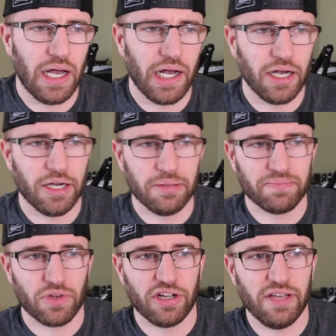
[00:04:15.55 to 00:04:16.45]

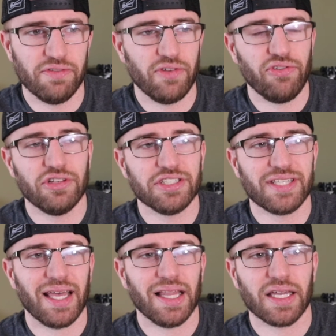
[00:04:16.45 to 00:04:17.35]
or even if you just
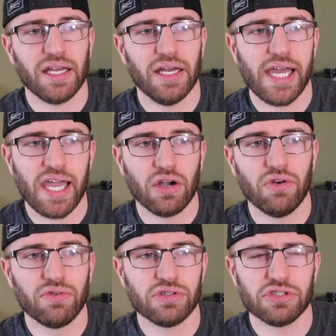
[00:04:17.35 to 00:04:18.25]
had like a
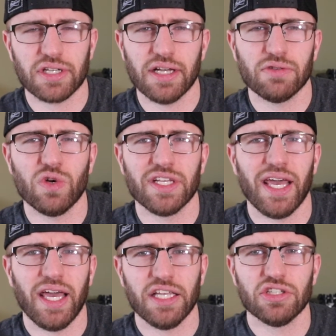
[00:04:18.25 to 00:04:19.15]
hangover and you just kind of wanted
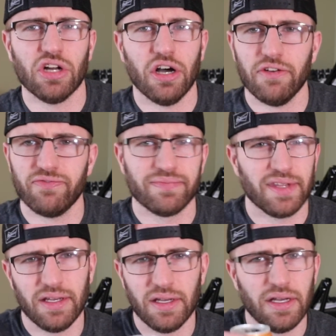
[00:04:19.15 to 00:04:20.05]
to edge it off,
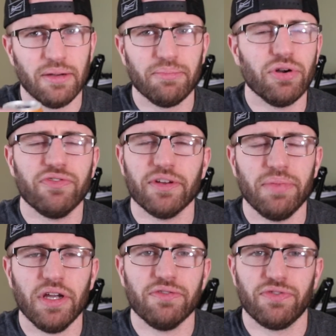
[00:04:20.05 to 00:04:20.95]
perfect
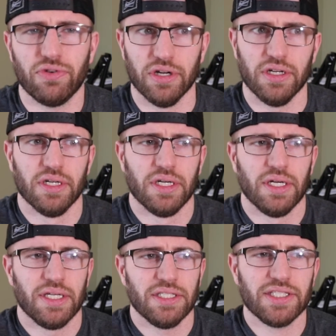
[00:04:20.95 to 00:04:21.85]
beer for it.
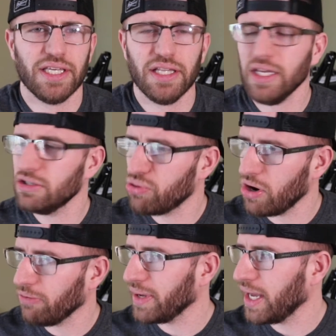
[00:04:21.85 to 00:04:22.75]
Just get like a
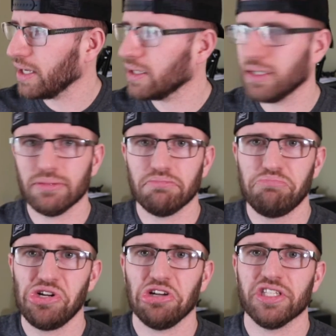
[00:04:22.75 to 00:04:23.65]
12 pack,
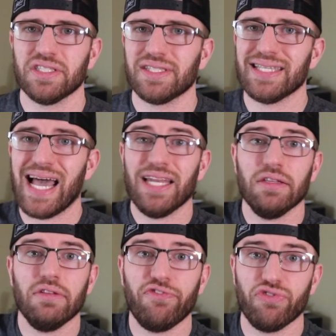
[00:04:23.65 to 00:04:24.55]
put it on the side
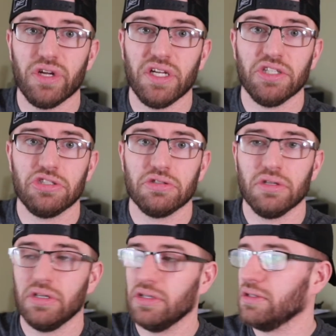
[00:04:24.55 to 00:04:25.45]
of the fridge,
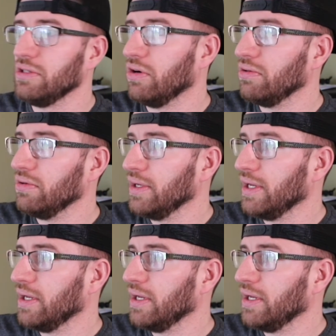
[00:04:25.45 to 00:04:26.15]
you know,